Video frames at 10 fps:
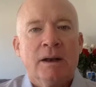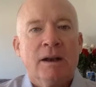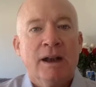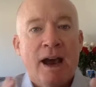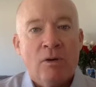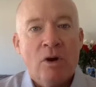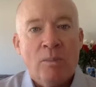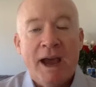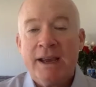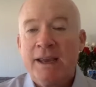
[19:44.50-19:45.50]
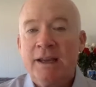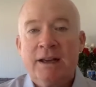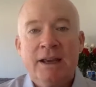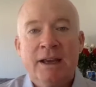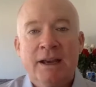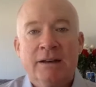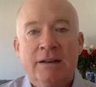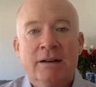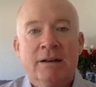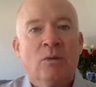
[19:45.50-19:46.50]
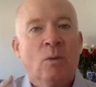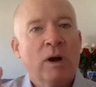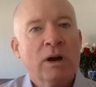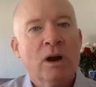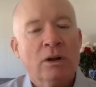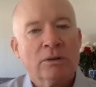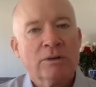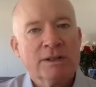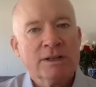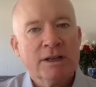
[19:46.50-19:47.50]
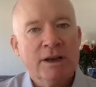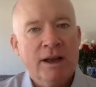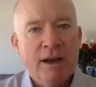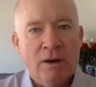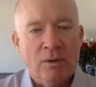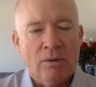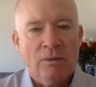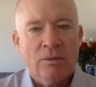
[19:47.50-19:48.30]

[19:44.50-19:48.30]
Now go back in again. What color is it now?